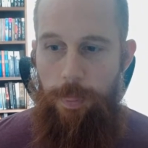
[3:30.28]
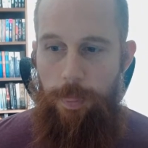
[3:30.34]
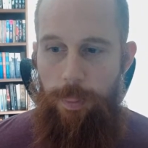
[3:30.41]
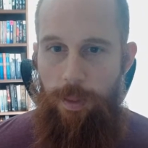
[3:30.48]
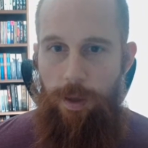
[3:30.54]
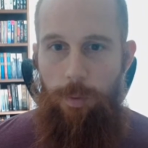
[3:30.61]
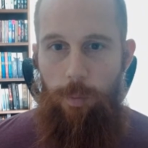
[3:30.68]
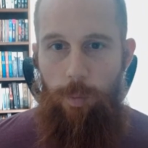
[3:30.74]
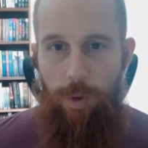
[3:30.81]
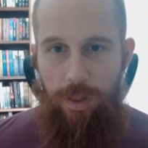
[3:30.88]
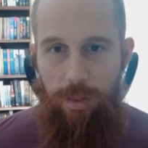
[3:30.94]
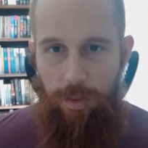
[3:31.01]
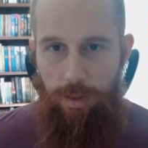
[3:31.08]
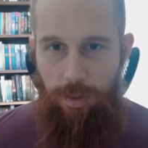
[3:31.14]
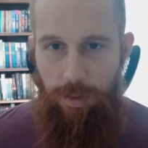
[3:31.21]
And what
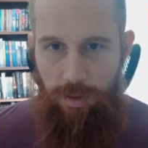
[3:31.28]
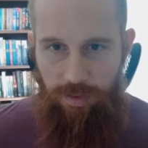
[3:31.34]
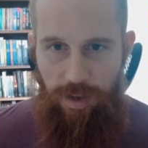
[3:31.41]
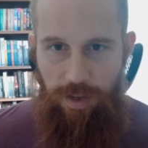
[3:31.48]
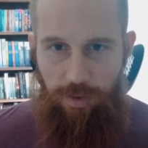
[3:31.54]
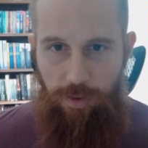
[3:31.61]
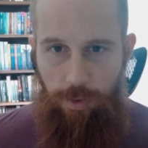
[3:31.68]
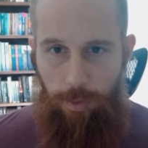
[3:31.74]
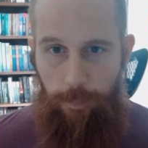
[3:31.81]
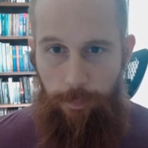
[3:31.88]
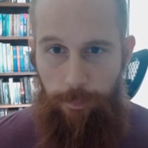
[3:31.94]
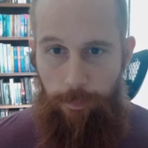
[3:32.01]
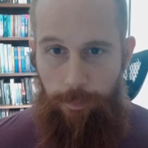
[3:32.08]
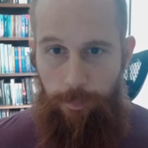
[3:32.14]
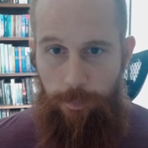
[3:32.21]
does that do?
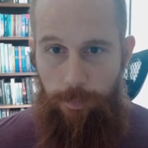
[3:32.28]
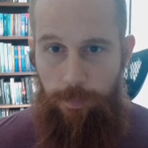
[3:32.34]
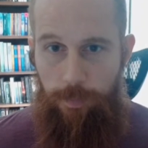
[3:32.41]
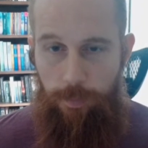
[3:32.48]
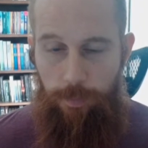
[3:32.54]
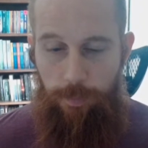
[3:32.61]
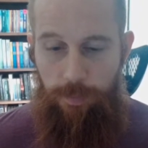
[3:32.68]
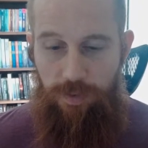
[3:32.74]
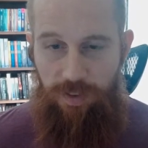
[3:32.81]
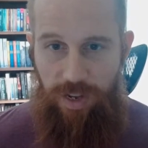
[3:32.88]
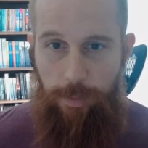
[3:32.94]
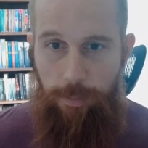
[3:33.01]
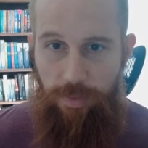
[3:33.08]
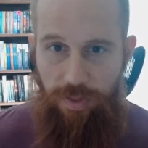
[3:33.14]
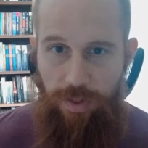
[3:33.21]

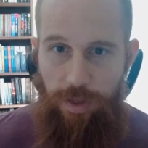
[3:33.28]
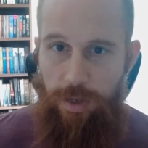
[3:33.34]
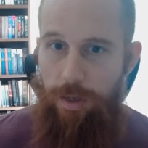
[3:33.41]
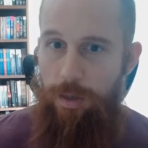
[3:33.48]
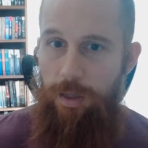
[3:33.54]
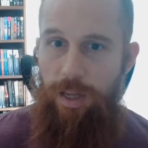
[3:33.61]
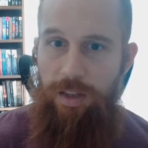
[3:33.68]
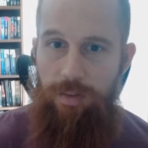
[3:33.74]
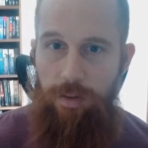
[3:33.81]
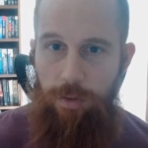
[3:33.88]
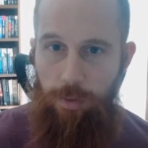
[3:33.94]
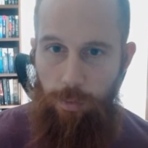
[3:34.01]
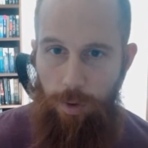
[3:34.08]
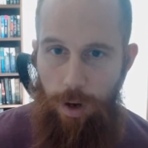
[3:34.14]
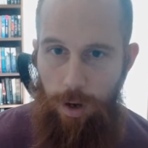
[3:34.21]
Same thing as in the
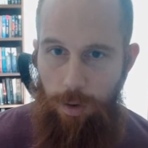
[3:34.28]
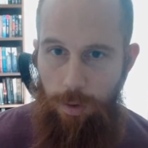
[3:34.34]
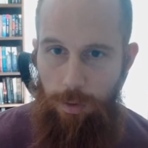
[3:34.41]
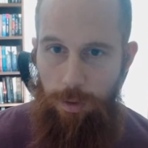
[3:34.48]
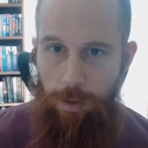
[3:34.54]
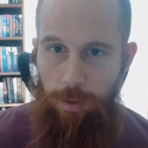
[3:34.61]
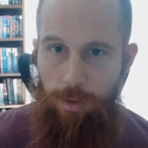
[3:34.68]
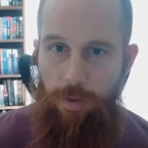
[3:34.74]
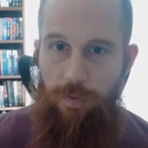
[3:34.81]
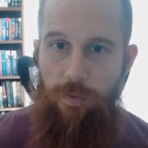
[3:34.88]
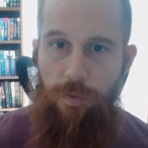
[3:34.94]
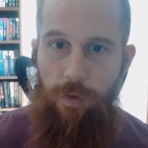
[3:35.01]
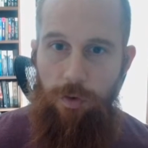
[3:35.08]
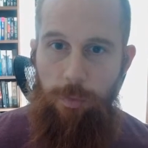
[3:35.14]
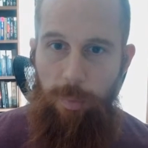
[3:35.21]
row. The
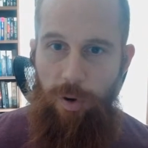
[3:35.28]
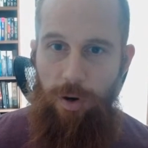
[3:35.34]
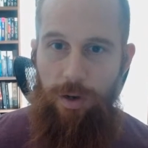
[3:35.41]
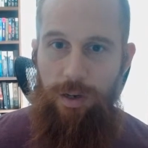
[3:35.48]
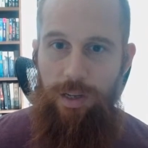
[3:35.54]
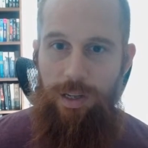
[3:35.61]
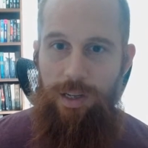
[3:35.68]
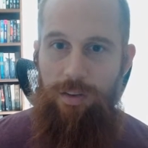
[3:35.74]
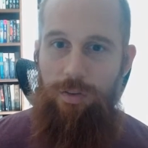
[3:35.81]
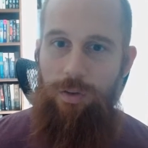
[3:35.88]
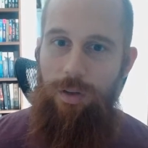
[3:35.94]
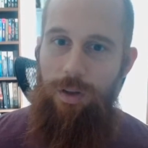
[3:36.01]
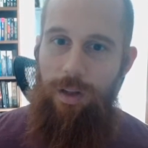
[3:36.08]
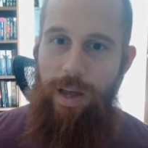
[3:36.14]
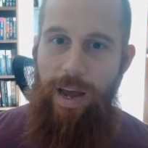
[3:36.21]
first part
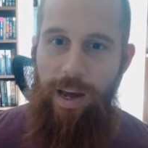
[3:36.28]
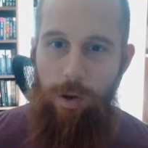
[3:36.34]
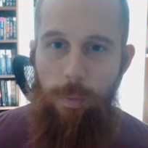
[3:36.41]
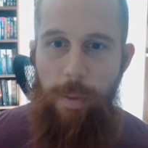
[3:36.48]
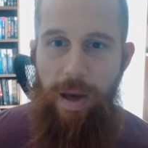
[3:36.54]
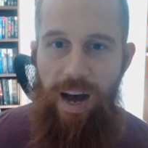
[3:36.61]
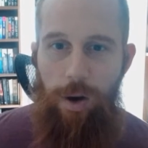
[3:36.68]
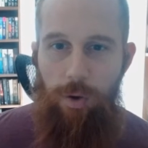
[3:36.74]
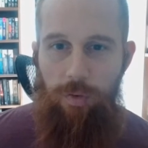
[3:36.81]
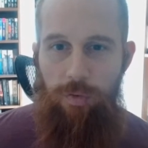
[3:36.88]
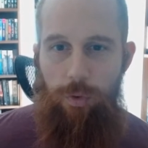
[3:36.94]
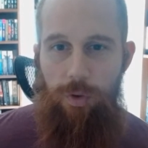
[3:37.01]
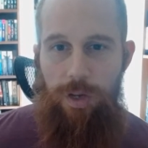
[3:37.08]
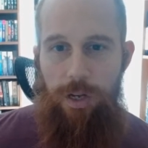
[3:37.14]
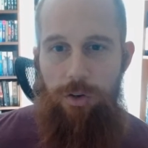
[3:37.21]
is how
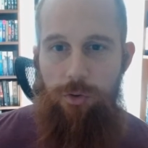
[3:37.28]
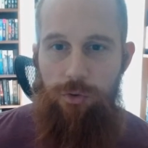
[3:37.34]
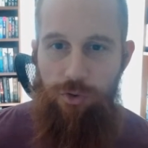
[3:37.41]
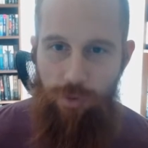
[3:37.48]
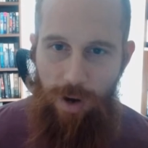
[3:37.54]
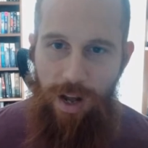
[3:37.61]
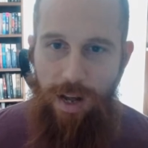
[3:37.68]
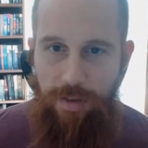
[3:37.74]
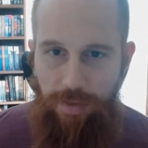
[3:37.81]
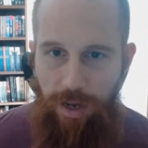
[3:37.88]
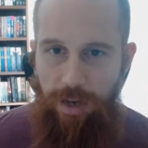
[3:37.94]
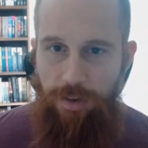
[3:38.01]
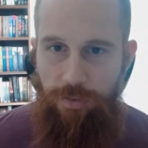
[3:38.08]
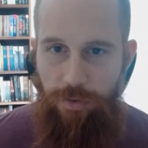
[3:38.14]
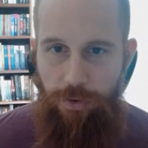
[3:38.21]
powerful can you drive
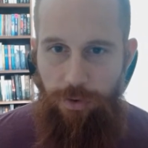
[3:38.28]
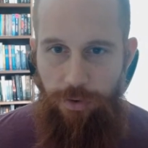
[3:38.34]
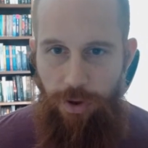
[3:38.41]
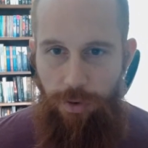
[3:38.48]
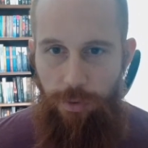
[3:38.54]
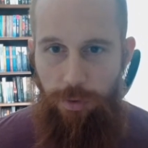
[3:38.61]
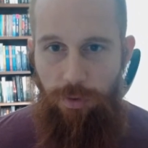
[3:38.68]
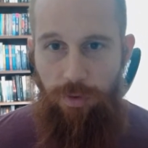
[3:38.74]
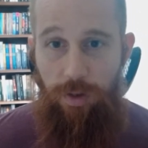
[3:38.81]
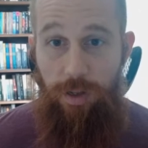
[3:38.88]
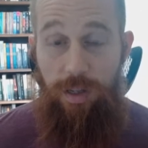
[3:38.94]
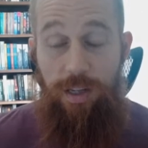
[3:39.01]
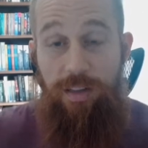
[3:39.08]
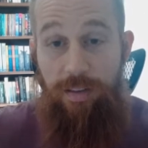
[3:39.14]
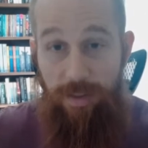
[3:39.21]
out of your toes?
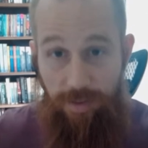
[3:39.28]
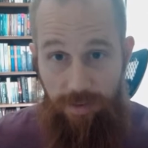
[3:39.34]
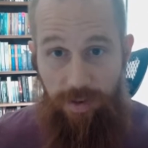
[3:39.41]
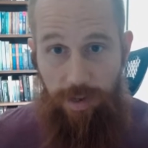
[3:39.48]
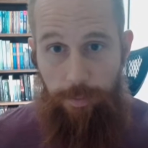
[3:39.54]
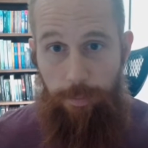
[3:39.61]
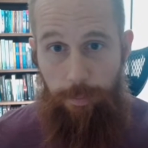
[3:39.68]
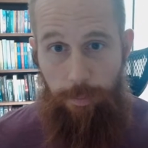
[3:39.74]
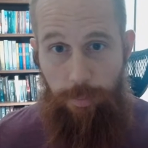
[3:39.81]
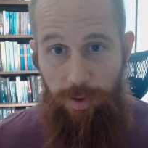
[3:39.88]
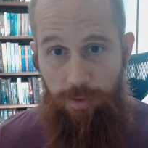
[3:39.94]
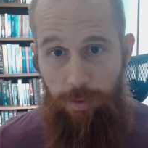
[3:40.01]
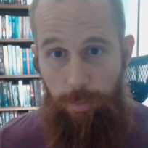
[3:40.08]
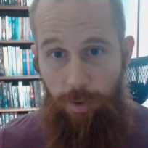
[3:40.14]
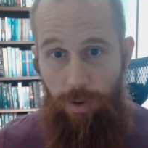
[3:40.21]
It's the same
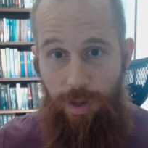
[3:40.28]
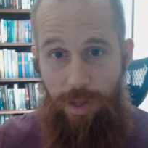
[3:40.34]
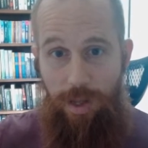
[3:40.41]
principle.